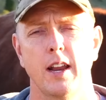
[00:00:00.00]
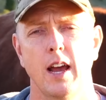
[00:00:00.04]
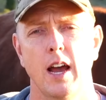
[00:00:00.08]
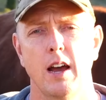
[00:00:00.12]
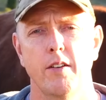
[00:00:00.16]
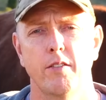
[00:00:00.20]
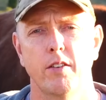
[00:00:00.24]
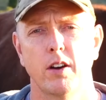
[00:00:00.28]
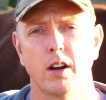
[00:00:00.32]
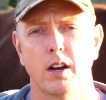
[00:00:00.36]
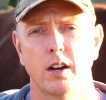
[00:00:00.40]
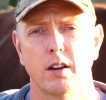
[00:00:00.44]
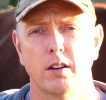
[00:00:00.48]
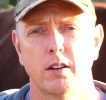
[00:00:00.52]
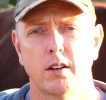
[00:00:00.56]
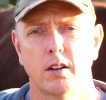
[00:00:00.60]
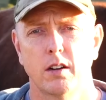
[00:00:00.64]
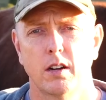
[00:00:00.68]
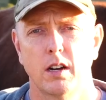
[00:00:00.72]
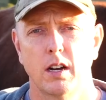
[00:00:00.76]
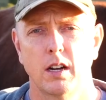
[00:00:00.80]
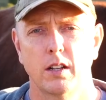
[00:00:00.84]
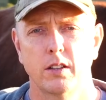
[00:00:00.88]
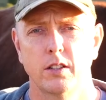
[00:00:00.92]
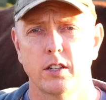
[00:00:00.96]
to have
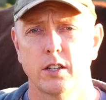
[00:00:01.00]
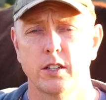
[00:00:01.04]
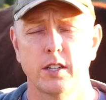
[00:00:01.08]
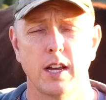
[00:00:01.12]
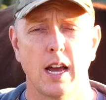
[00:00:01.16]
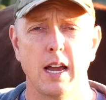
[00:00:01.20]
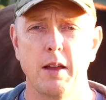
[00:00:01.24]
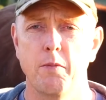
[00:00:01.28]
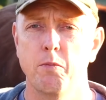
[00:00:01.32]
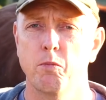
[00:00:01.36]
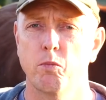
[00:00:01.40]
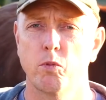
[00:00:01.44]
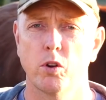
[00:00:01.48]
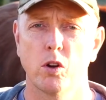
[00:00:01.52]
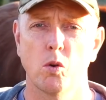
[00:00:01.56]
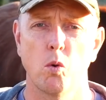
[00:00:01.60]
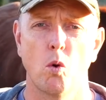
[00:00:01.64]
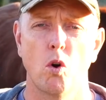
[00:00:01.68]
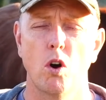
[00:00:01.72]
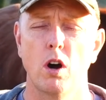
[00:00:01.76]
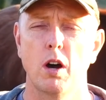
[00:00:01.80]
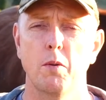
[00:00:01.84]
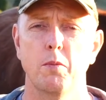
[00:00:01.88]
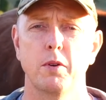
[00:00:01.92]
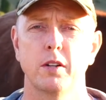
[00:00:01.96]
the same
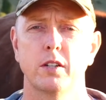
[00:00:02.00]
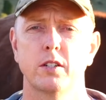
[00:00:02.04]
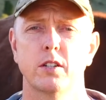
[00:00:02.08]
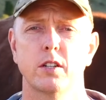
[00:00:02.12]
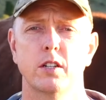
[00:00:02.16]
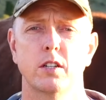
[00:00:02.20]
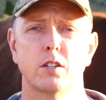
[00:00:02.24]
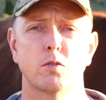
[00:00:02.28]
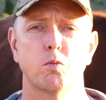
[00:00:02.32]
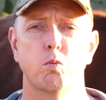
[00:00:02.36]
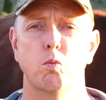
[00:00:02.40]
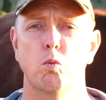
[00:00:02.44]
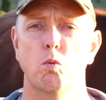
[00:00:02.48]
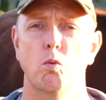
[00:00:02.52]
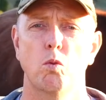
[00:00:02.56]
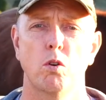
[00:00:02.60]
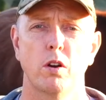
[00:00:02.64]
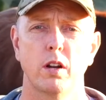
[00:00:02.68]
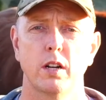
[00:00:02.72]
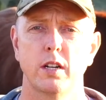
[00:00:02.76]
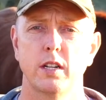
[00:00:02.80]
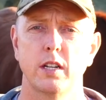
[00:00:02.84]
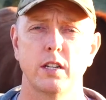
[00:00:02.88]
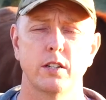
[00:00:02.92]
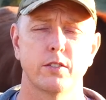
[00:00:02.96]
requirements as what
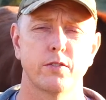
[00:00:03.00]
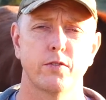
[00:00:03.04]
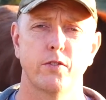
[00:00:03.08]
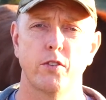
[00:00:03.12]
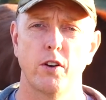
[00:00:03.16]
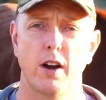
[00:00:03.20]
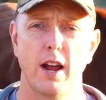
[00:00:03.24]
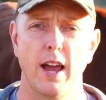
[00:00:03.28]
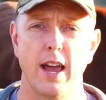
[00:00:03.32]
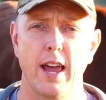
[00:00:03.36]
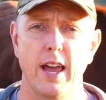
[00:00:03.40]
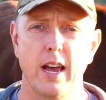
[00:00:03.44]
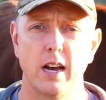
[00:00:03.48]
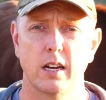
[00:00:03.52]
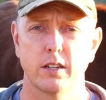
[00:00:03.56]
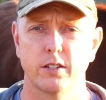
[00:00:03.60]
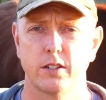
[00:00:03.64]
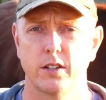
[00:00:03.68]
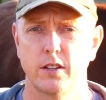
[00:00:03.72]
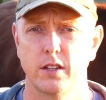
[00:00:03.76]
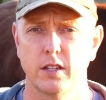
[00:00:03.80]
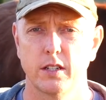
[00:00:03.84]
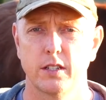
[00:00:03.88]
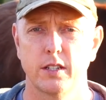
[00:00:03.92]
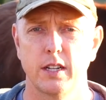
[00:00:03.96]
it is for a house,
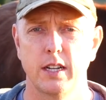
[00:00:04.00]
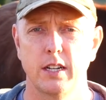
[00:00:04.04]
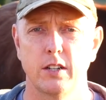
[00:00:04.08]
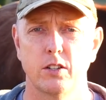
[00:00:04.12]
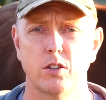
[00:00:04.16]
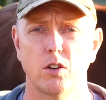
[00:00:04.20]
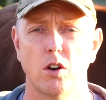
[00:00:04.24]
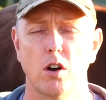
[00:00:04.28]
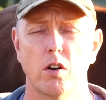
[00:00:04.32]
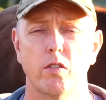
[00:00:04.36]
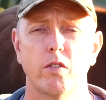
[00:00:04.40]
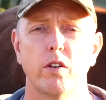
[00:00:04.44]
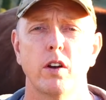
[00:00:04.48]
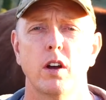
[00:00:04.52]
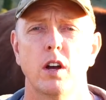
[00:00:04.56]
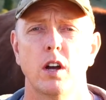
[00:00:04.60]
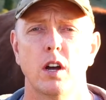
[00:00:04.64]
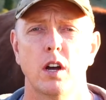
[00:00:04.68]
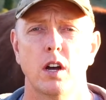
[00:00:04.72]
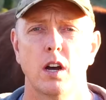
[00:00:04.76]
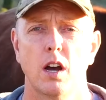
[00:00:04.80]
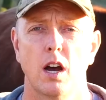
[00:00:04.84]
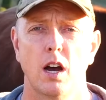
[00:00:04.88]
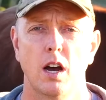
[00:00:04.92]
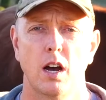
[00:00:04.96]
in the sense of,
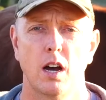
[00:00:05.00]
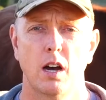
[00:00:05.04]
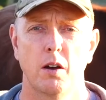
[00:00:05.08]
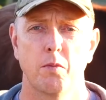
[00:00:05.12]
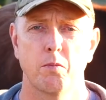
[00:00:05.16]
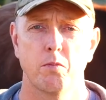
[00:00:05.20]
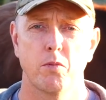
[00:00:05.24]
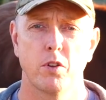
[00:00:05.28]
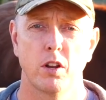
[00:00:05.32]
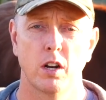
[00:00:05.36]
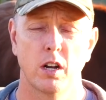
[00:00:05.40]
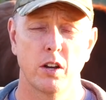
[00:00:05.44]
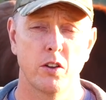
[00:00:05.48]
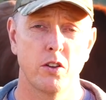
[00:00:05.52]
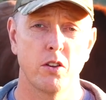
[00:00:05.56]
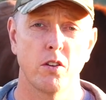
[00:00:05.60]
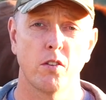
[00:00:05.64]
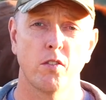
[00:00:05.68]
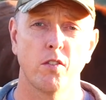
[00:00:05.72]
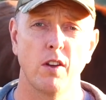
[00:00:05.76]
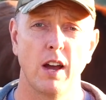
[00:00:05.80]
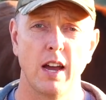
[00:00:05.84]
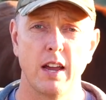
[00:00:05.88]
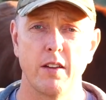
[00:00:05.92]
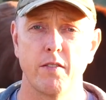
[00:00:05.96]
you know, you're
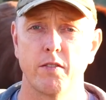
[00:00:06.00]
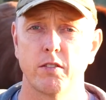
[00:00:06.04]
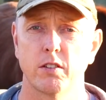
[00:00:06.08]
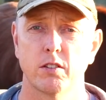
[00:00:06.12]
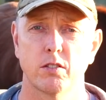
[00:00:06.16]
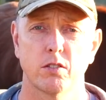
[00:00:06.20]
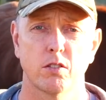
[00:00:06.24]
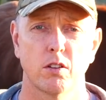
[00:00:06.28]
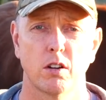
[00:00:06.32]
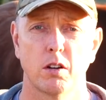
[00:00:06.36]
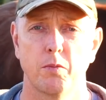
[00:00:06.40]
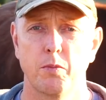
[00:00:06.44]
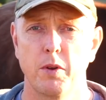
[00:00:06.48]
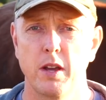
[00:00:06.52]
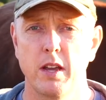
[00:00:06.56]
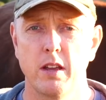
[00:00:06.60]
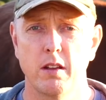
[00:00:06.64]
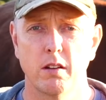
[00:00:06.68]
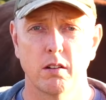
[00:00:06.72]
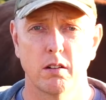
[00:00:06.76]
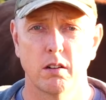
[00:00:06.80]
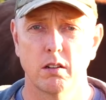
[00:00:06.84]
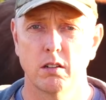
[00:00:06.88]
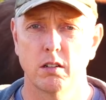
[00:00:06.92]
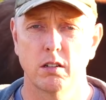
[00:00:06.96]
safe. It's got to be
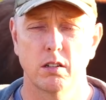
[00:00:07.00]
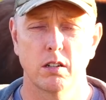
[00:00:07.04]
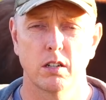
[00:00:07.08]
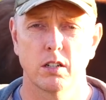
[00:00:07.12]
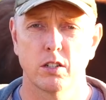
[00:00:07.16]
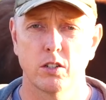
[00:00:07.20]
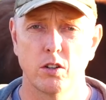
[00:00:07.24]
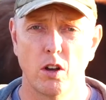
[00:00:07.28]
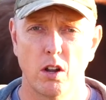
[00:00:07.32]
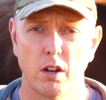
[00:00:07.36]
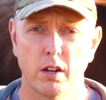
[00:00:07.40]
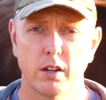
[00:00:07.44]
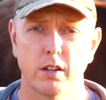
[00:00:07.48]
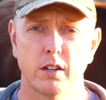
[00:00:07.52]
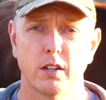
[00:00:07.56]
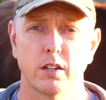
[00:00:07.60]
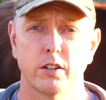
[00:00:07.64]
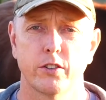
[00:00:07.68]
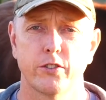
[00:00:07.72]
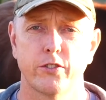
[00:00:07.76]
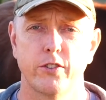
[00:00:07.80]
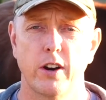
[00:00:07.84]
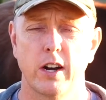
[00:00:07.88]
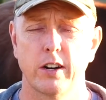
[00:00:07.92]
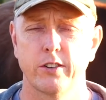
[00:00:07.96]
a solid
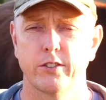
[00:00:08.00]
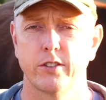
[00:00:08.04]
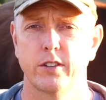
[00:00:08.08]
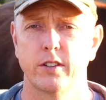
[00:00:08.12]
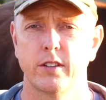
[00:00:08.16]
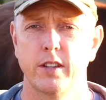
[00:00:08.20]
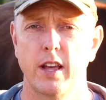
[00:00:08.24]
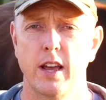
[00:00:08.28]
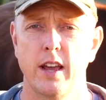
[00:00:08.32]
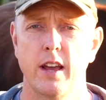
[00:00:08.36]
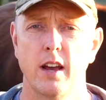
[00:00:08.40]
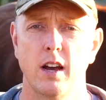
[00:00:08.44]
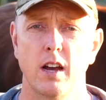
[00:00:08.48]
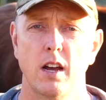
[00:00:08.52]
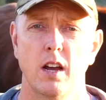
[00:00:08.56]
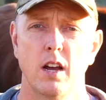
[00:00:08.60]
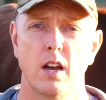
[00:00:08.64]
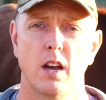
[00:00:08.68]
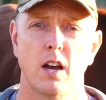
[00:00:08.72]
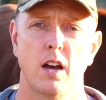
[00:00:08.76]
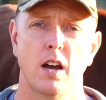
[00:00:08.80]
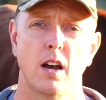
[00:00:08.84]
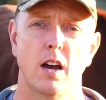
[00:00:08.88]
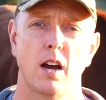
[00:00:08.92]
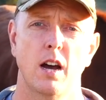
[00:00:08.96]
construction there,
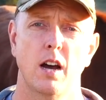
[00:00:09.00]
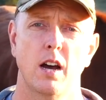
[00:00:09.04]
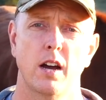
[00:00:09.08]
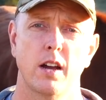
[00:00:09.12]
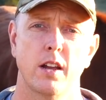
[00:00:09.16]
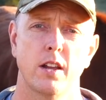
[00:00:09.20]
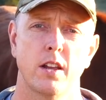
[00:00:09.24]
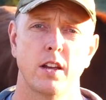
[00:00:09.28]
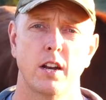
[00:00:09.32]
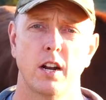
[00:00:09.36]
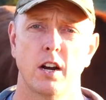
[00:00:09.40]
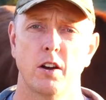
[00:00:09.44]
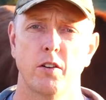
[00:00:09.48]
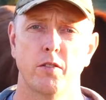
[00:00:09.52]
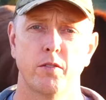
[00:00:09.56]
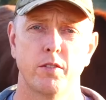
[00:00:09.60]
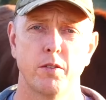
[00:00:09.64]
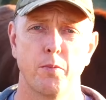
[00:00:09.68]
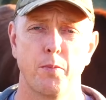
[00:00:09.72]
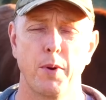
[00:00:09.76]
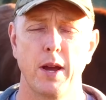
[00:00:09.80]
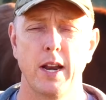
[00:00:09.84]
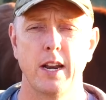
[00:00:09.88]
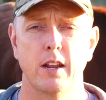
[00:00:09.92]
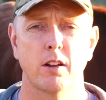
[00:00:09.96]
you know,
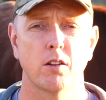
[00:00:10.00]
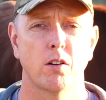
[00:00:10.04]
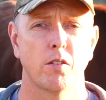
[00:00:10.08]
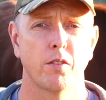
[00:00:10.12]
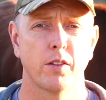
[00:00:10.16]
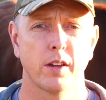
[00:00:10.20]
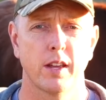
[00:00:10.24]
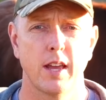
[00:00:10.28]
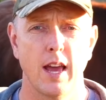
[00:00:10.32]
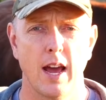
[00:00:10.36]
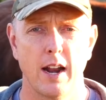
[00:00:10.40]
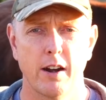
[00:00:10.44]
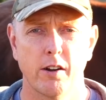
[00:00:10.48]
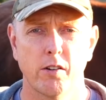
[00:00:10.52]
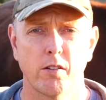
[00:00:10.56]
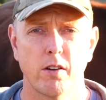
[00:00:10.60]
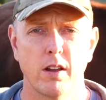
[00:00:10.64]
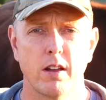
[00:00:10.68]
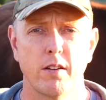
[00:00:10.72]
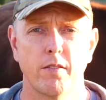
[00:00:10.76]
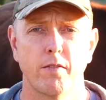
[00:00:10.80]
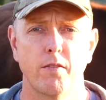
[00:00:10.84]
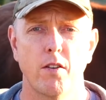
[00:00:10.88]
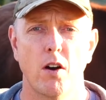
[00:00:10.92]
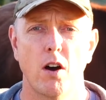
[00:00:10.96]
depending on the
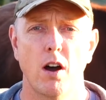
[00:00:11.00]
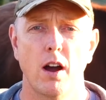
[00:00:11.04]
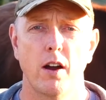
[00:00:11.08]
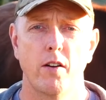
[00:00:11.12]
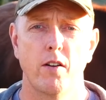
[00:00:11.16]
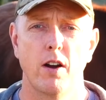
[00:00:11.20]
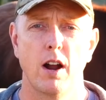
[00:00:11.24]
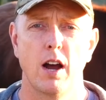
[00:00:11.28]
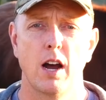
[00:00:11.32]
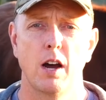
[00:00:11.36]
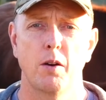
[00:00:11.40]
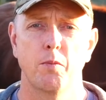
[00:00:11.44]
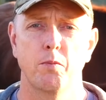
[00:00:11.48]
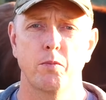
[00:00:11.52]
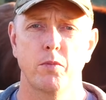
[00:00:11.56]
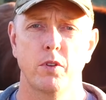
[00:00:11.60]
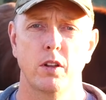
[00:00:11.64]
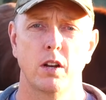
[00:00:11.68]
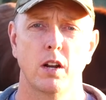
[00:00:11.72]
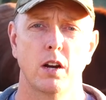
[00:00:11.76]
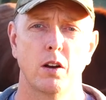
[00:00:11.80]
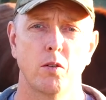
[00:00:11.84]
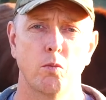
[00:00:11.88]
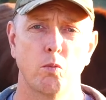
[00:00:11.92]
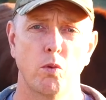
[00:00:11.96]
category of firearm, you
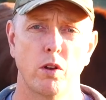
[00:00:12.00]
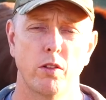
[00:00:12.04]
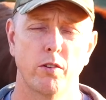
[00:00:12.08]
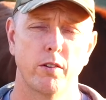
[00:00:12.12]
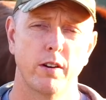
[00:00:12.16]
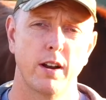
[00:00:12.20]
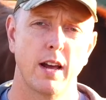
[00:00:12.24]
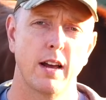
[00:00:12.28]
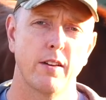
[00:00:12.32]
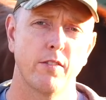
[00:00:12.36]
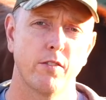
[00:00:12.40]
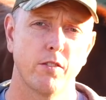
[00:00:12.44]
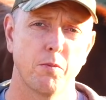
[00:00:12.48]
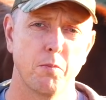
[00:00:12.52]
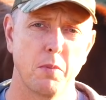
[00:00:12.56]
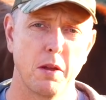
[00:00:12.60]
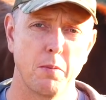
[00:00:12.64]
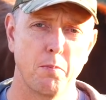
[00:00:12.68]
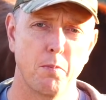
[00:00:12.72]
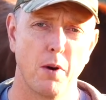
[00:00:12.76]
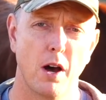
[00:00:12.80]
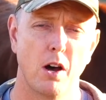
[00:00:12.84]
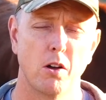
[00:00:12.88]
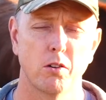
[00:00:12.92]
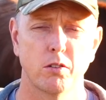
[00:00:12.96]
know, whether it has to be
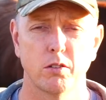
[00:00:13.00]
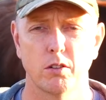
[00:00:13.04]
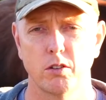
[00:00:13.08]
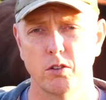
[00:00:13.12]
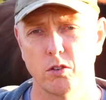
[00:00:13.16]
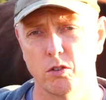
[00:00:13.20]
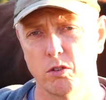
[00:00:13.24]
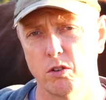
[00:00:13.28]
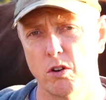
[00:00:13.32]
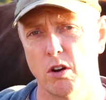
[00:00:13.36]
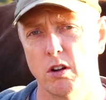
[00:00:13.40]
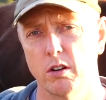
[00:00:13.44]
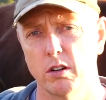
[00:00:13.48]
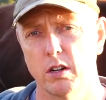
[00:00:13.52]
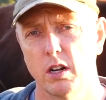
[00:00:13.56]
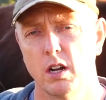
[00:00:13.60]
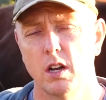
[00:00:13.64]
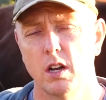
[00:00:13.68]
bolted or not,